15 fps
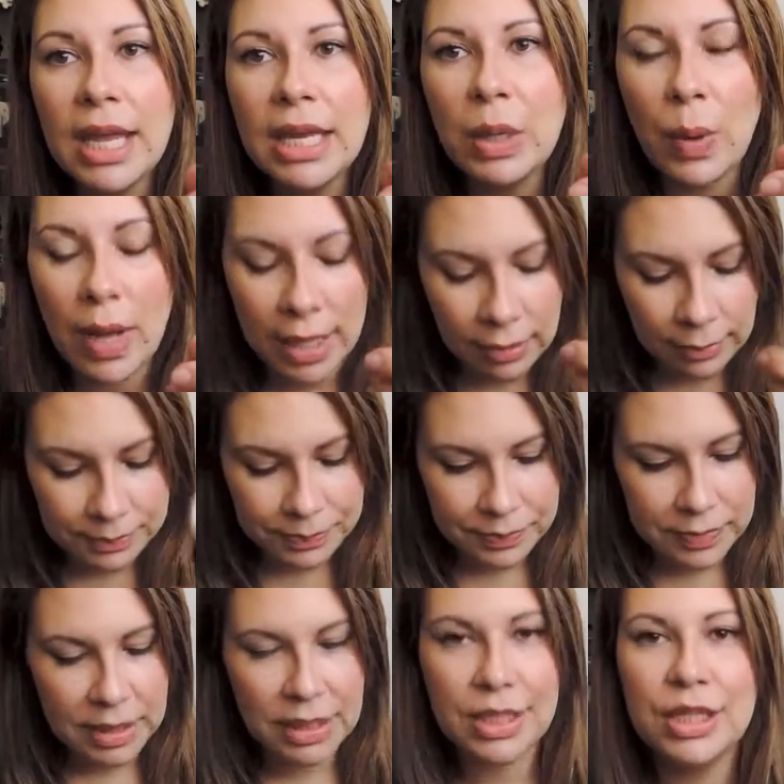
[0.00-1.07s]
Anyway,
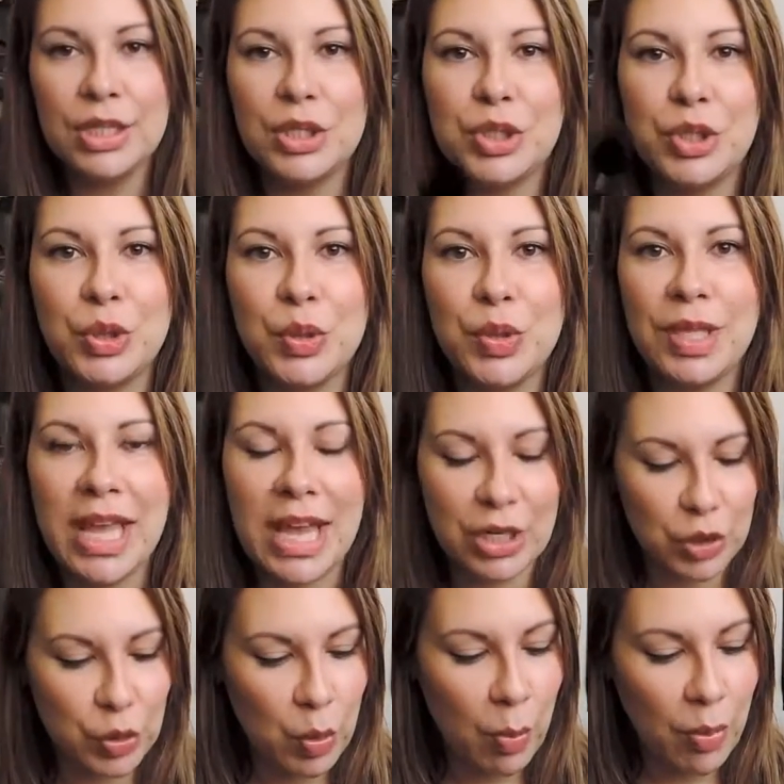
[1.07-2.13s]
to the
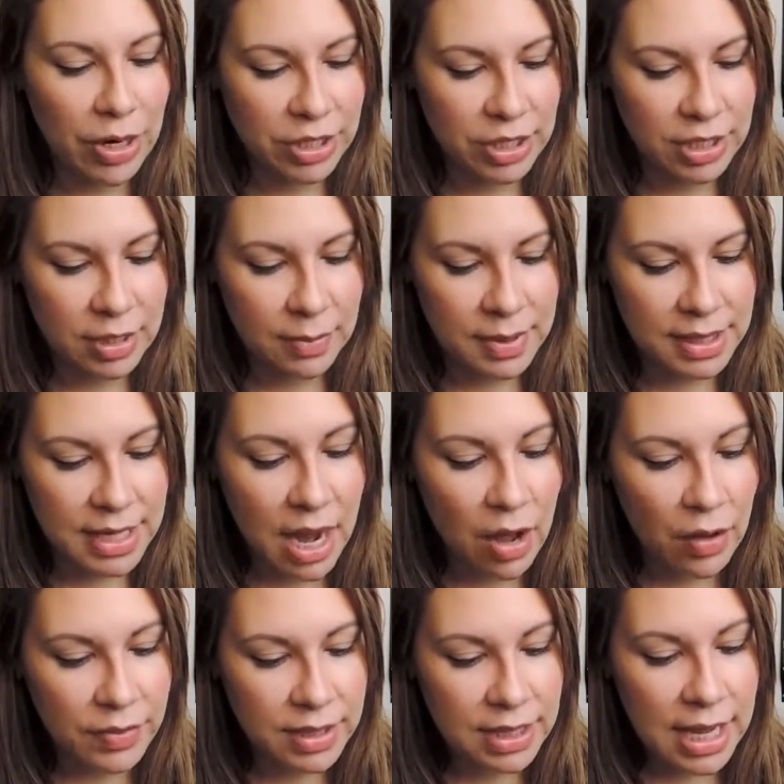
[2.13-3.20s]
actual brushes
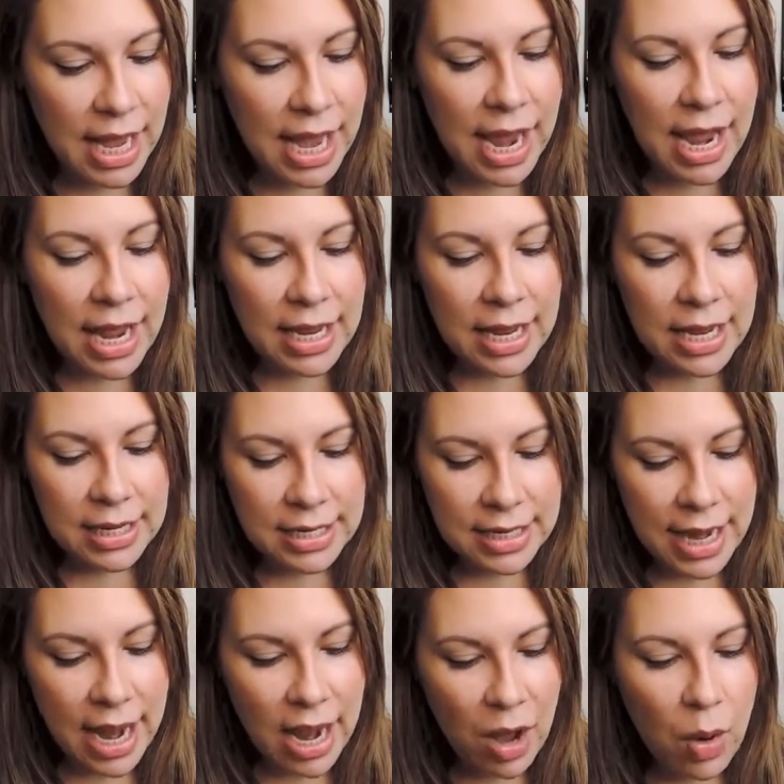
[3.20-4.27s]
themselves.
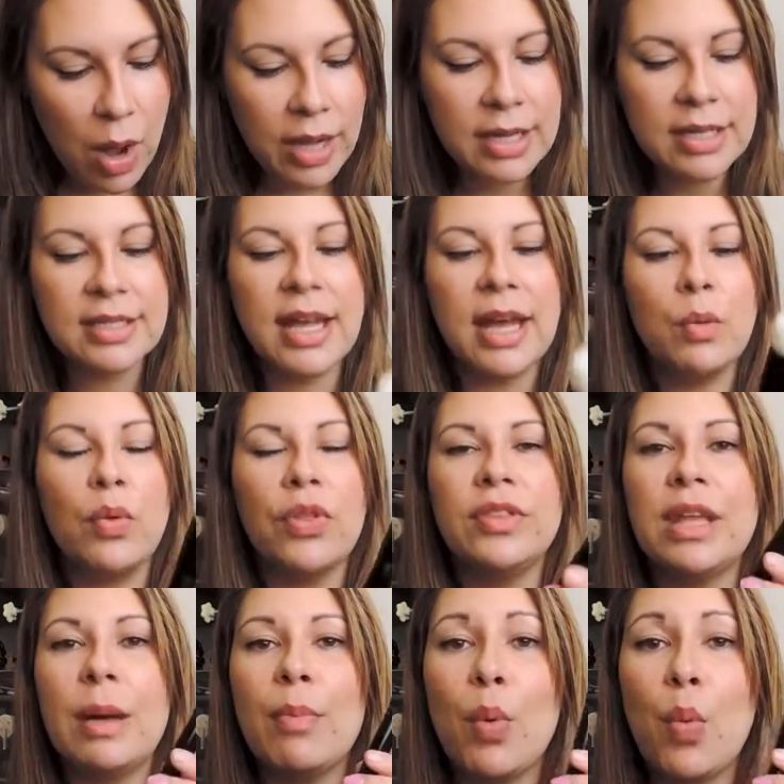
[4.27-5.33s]
Now I'm going to start with
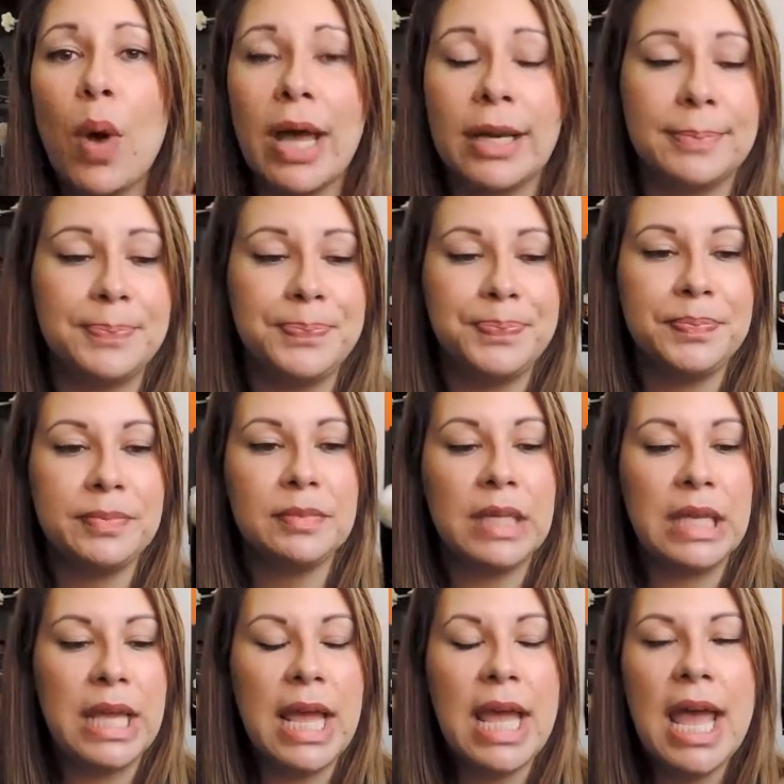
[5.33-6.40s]
number 1.
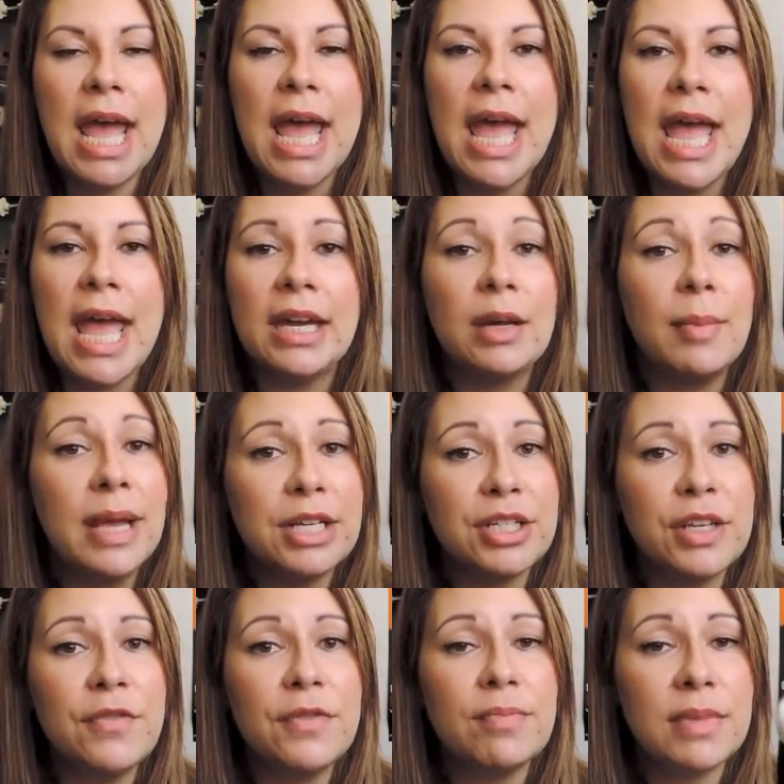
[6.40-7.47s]
And
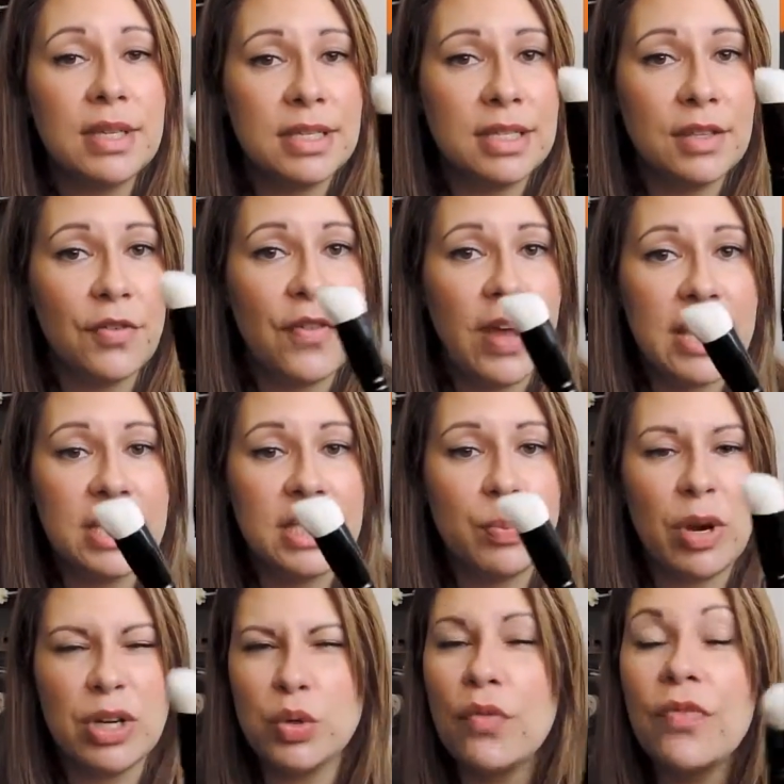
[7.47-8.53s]
this is the face
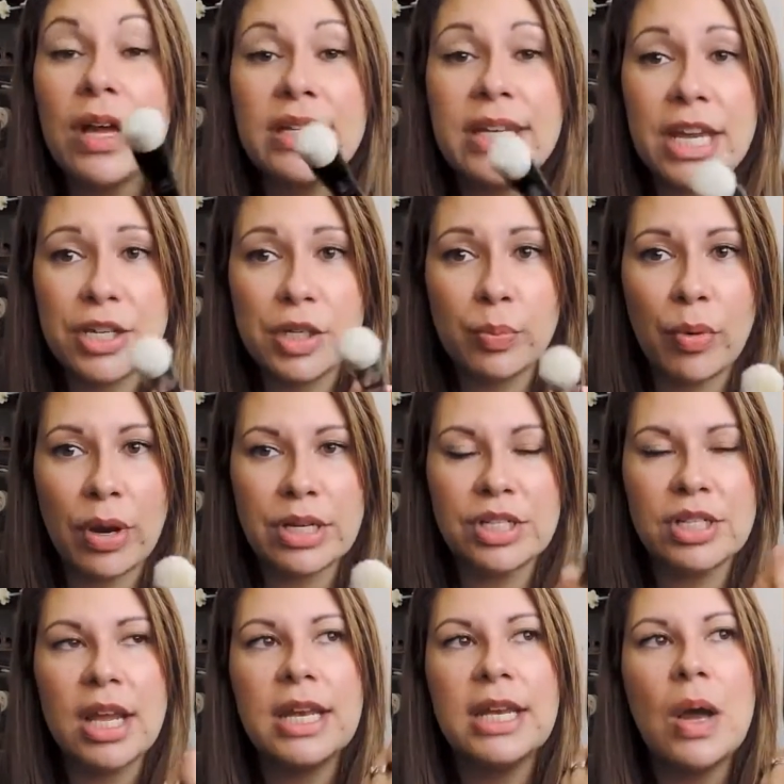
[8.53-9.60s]
brush or foundation
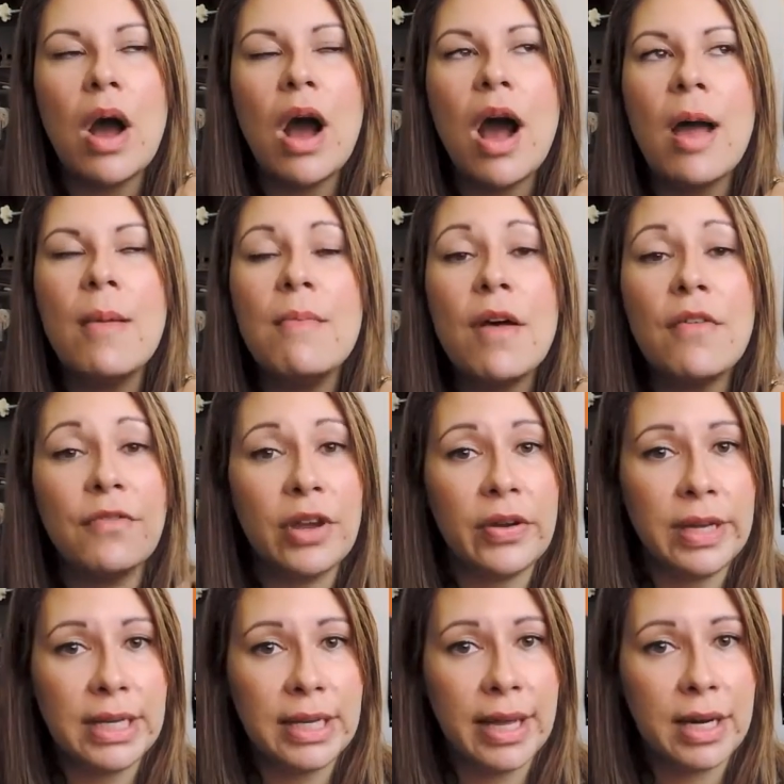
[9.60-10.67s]
brush. Now I'm
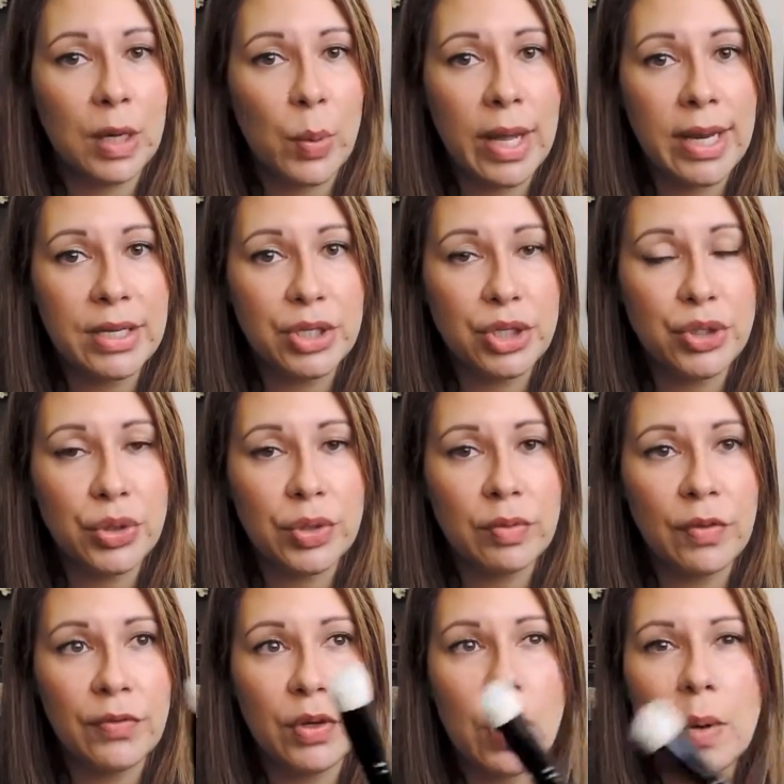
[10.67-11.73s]
very glad I waited to do the
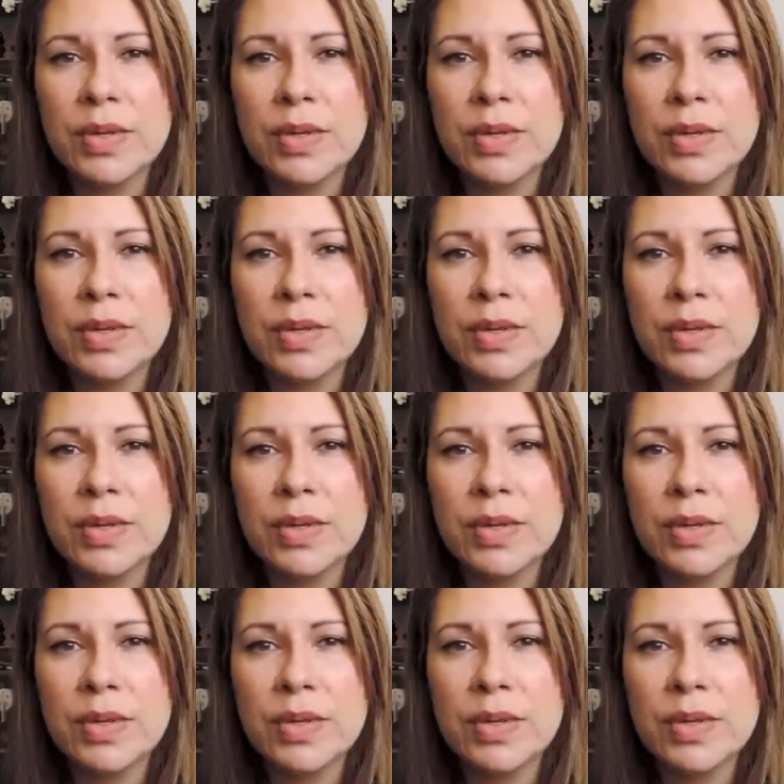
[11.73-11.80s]
review.